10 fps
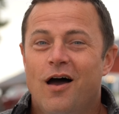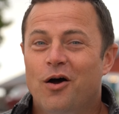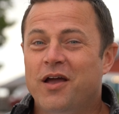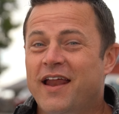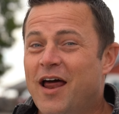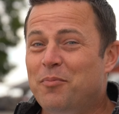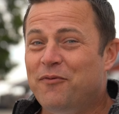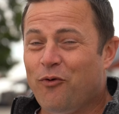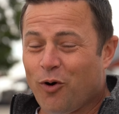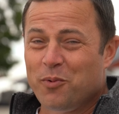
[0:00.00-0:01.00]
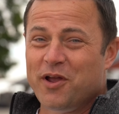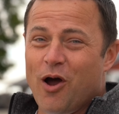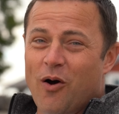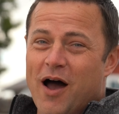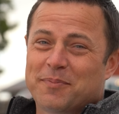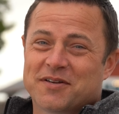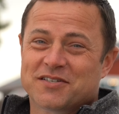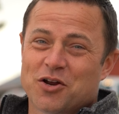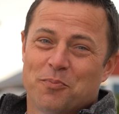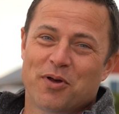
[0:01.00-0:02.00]
Okay, now before we go up to
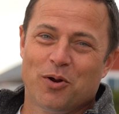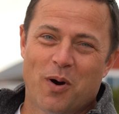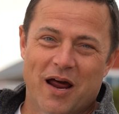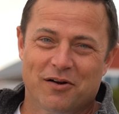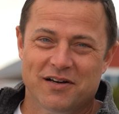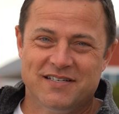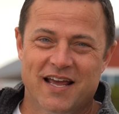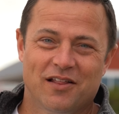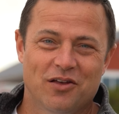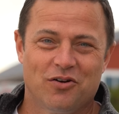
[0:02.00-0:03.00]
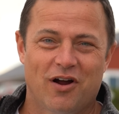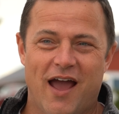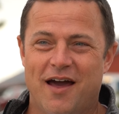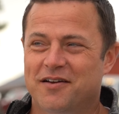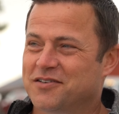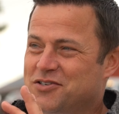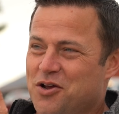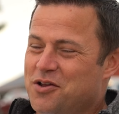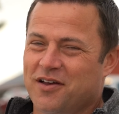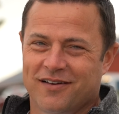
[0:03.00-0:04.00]
Stone Pillar Winery and take a look around and show
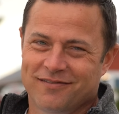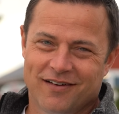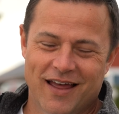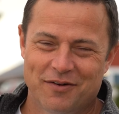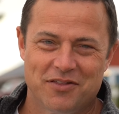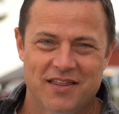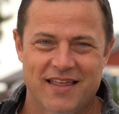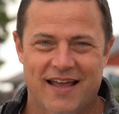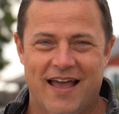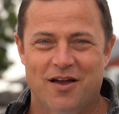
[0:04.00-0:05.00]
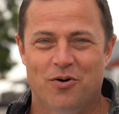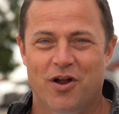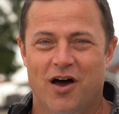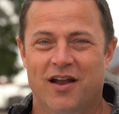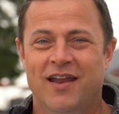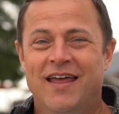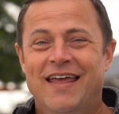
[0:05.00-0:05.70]
you everything that I got going on,